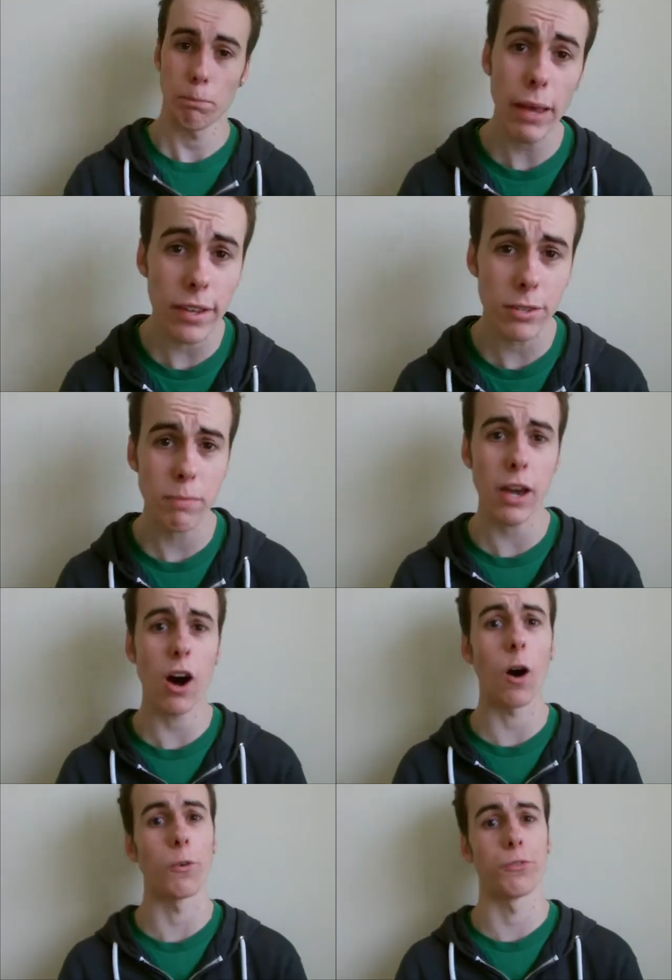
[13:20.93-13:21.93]
piss me
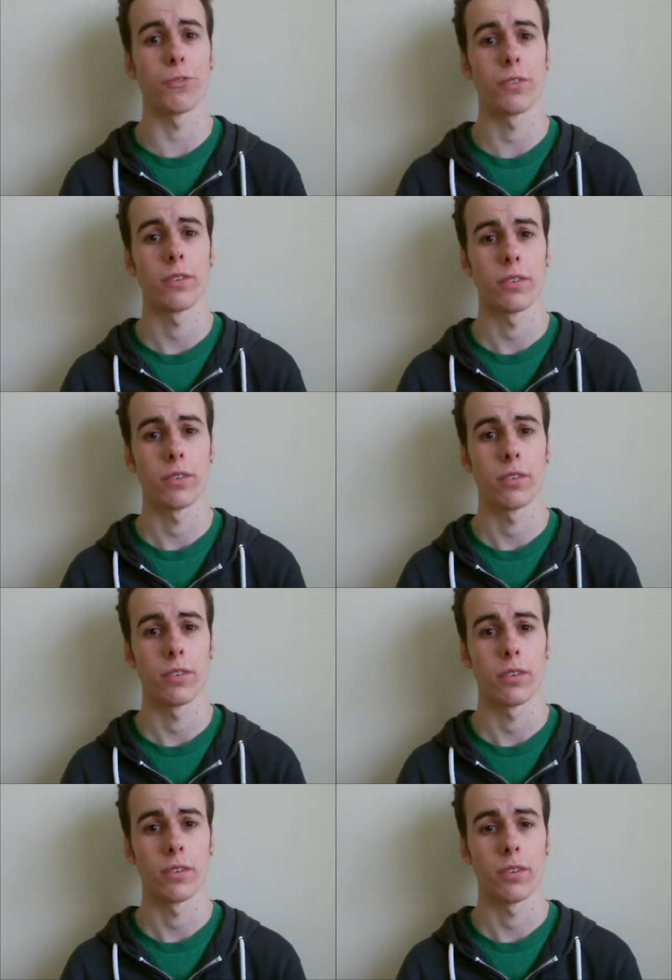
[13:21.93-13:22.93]
off.
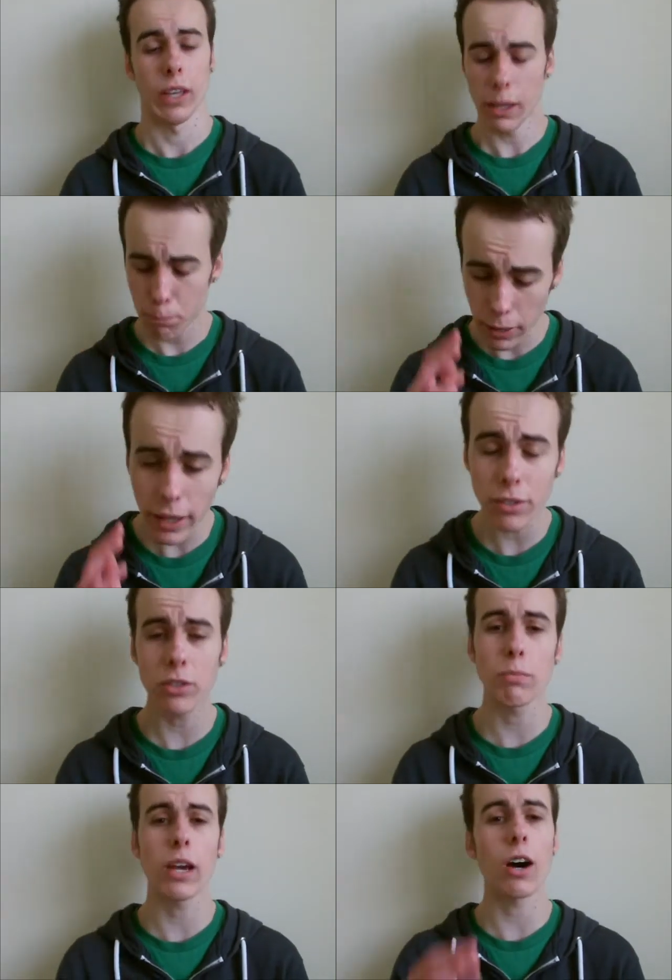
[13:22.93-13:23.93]
It
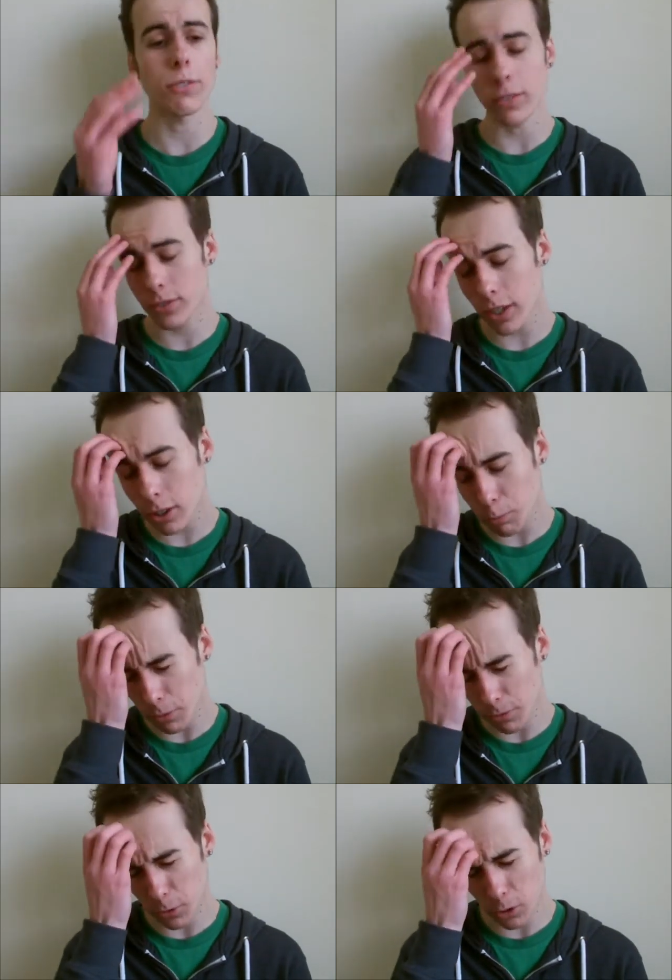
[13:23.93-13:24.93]
pissed me off. I've seen this
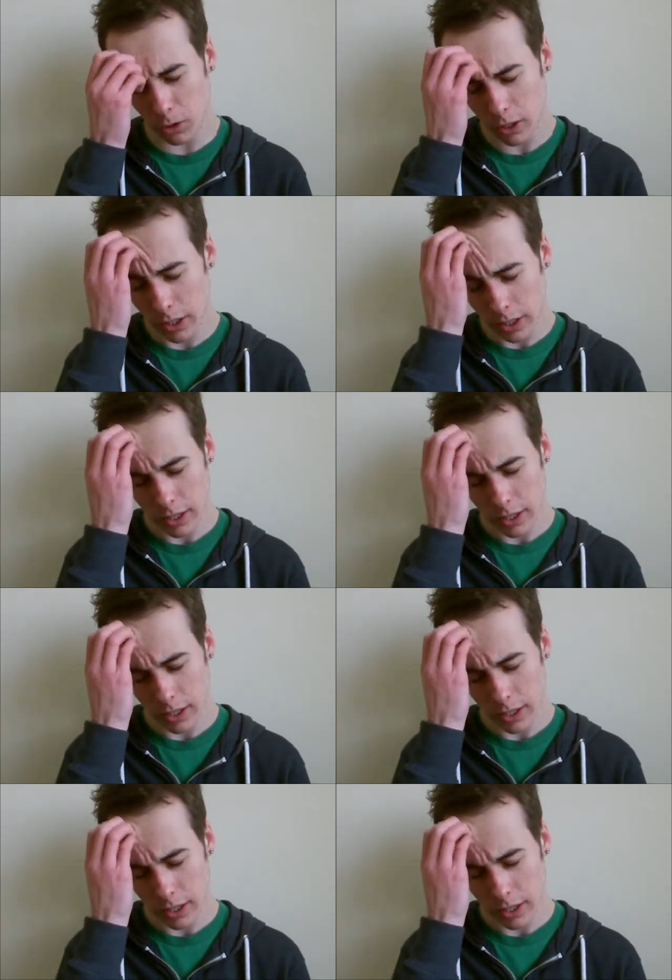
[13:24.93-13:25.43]
before.